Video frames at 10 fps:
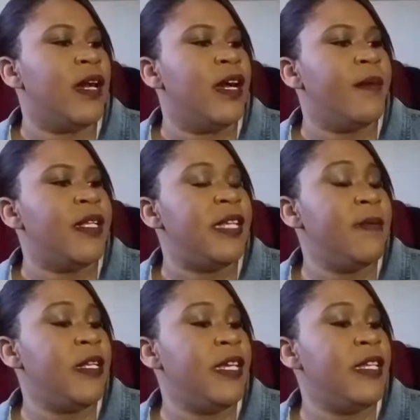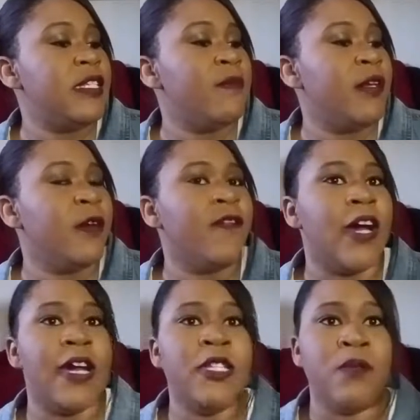It deep cleans and
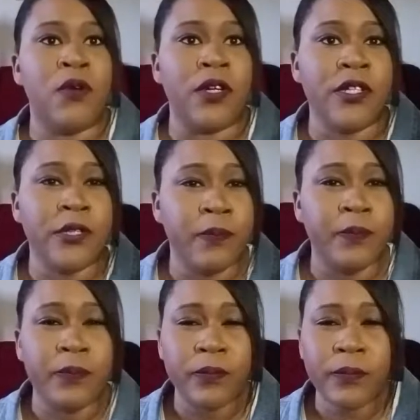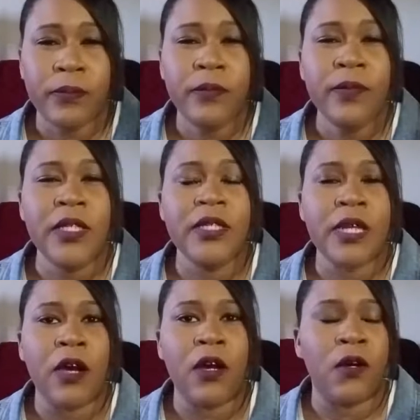purifies pores.
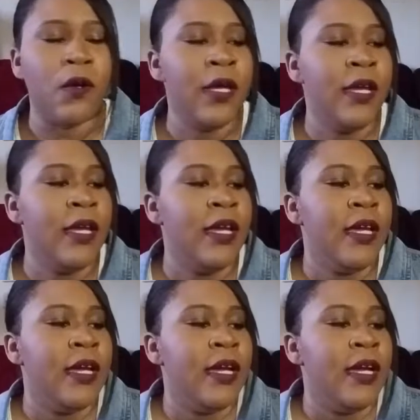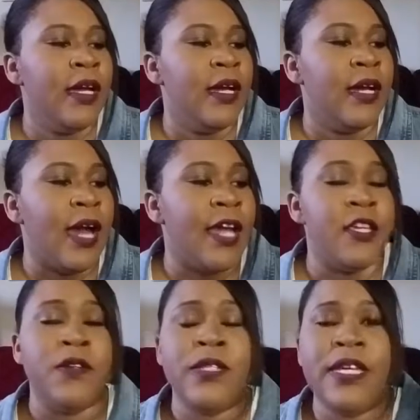So I
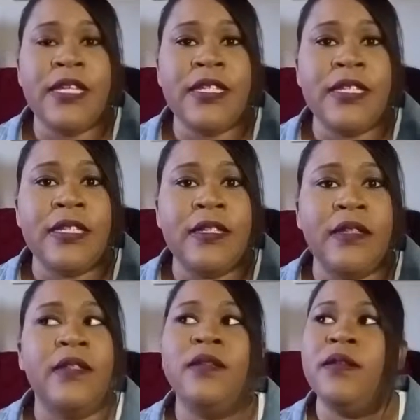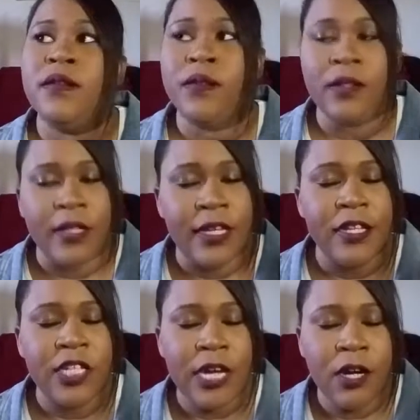use this, get
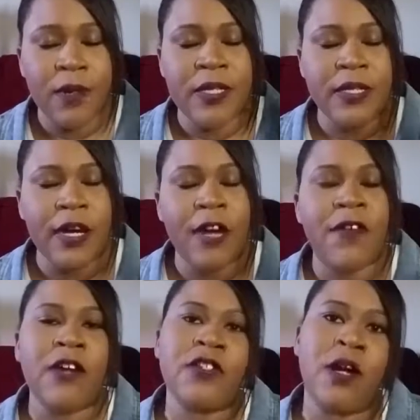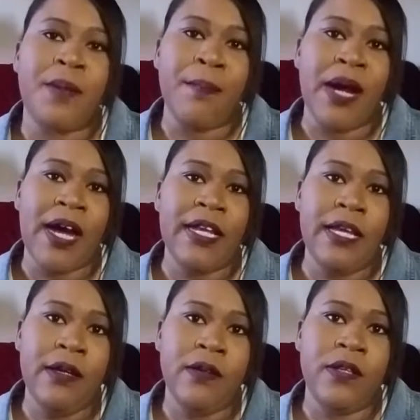in the shower, rinse it off. I'll start my
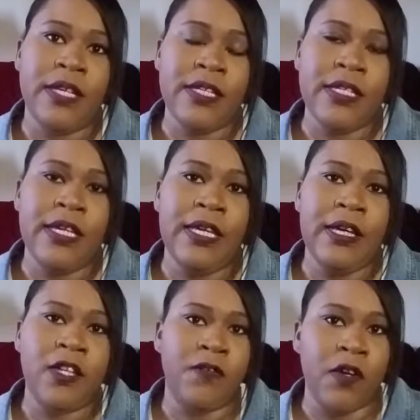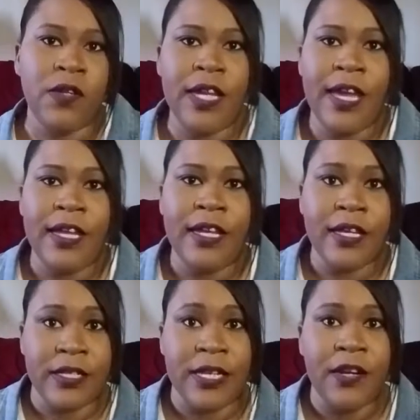body cleansing,
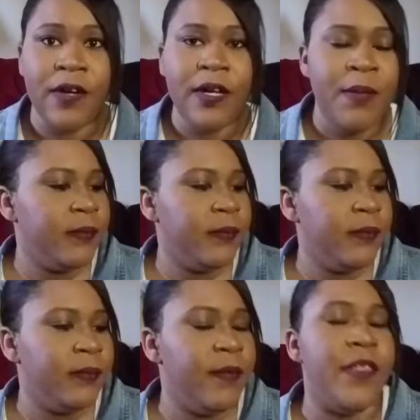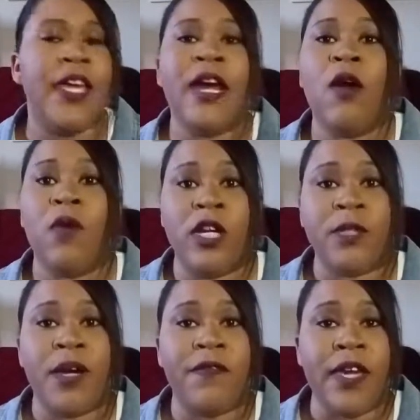exfoliating, etc. Then I'll
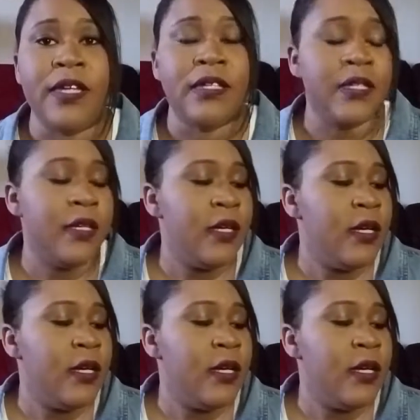wash my face.